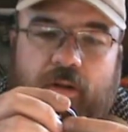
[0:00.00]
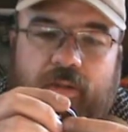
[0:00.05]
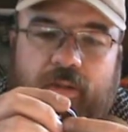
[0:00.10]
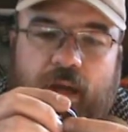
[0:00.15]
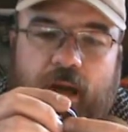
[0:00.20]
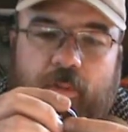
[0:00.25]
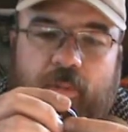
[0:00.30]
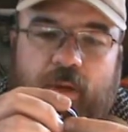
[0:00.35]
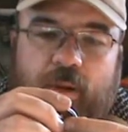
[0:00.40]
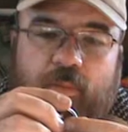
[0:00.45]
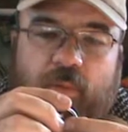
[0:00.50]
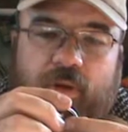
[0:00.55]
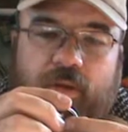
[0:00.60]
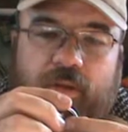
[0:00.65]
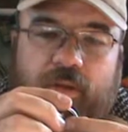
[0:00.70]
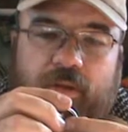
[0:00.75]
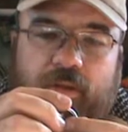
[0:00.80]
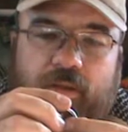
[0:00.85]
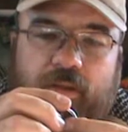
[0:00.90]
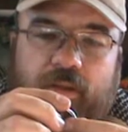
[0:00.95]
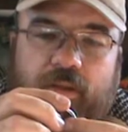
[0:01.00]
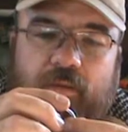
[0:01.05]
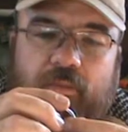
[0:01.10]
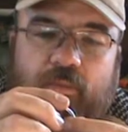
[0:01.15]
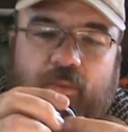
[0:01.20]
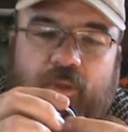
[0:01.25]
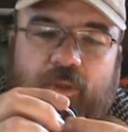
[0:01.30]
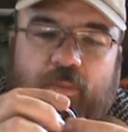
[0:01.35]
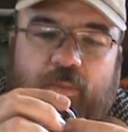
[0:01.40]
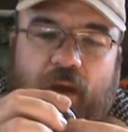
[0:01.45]
Zombie Emergency
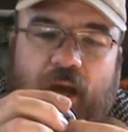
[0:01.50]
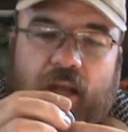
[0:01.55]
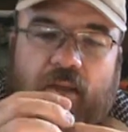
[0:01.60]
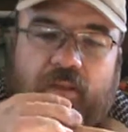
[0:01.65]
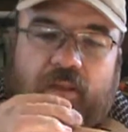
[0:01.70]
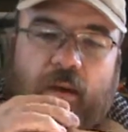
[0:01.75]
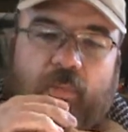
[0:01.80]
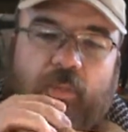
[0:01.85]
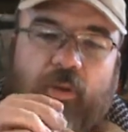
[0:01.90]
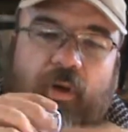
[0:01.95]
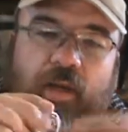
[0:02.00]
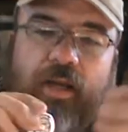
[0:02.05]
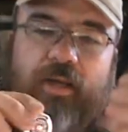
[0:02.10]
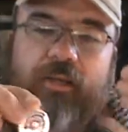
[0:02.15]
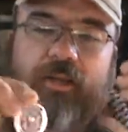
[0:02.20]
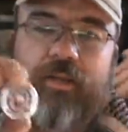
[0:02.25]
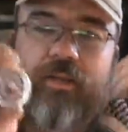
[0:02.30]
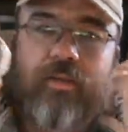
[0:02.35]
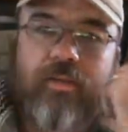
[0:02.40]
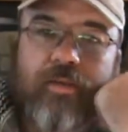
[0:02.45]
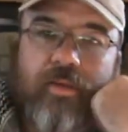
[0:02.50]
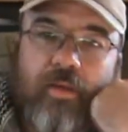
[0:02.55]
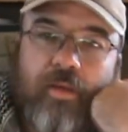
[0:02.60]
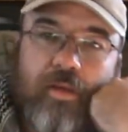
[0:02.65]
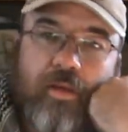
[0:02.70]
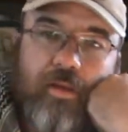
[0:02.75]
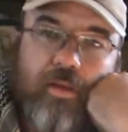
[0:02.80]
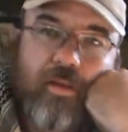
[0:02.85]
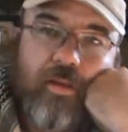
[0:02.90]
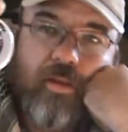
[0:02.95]
Response Operations.
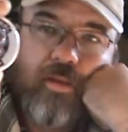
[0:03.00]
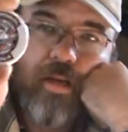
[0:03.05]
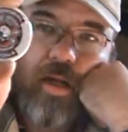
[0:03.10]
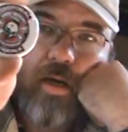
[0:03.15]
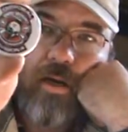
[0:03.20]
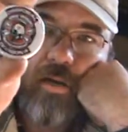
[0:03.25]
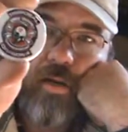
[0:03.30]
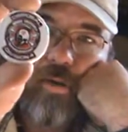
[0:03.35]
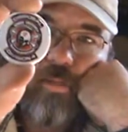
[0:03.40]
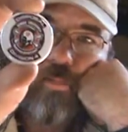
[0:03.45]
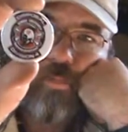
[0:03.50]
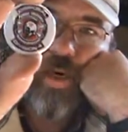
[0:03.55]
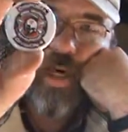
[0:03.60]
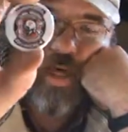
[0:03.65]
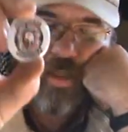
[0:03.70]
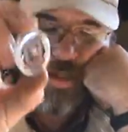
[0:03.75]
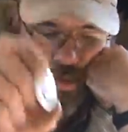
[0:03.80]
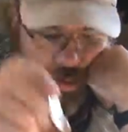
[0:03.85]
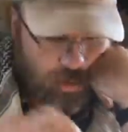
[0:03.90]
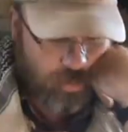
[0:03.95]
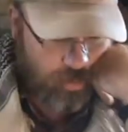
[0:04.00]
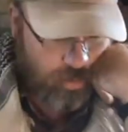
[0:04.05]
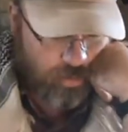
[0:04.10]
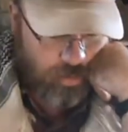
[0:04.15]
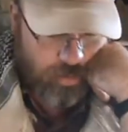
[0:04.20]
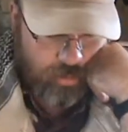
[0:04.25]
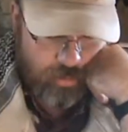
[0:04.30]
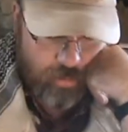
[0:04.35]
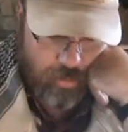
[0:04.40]
Got a little button.